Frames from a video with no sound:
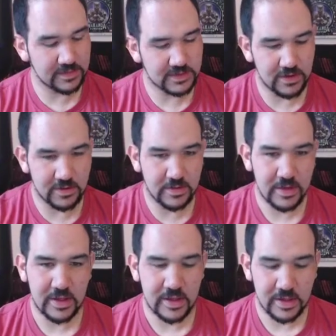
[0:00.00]
So
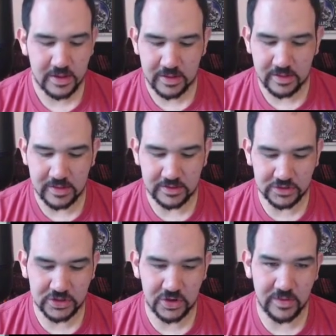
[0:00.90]
these are
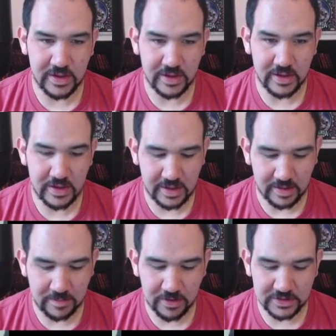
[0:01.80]
showing like
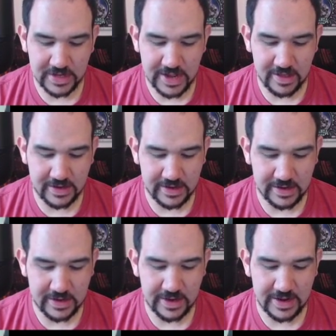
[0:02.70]
a
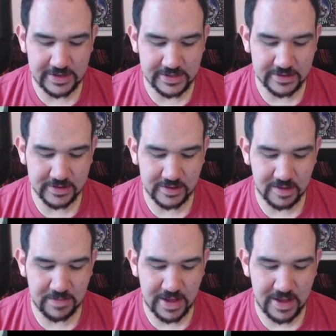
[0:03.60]
personality, an ideal, a
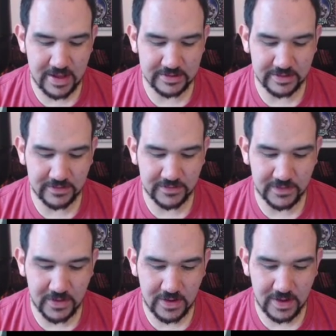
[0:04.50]
bond, and a
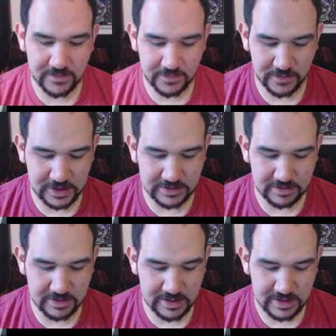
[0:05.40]
flaw for each
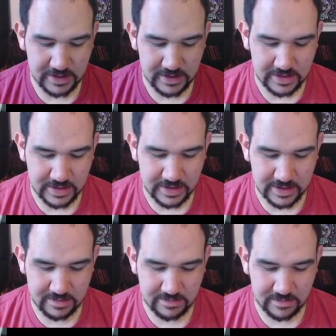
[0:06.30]
of the
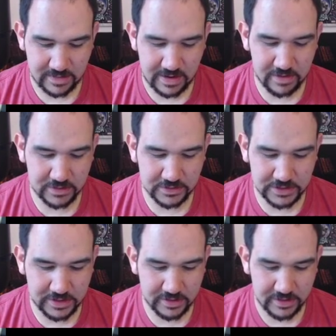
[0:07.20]
characters
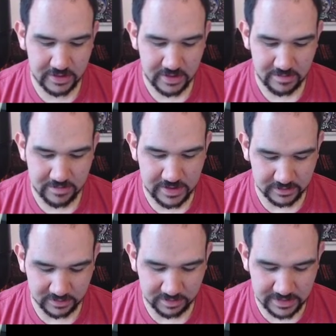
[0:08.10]
here.
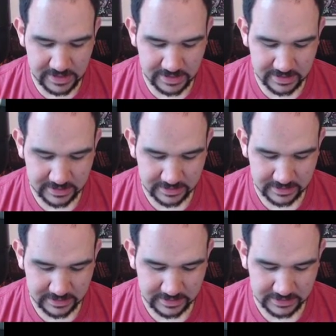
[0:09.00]
Pickled Pete,
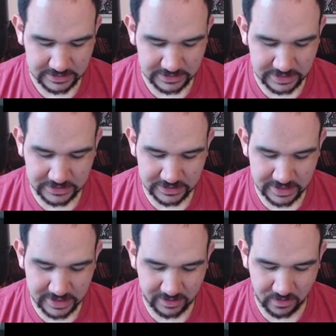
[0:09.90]

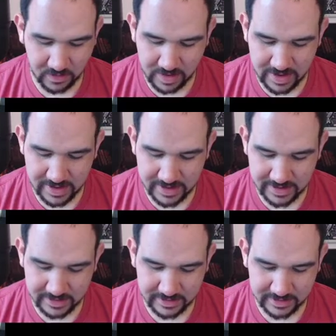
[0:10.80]
Shanjan
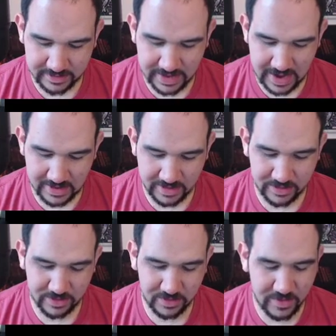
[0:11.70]
Quan, Talon
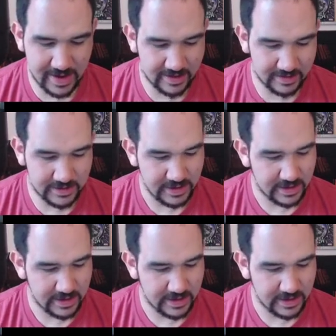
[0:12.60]
Thornwild.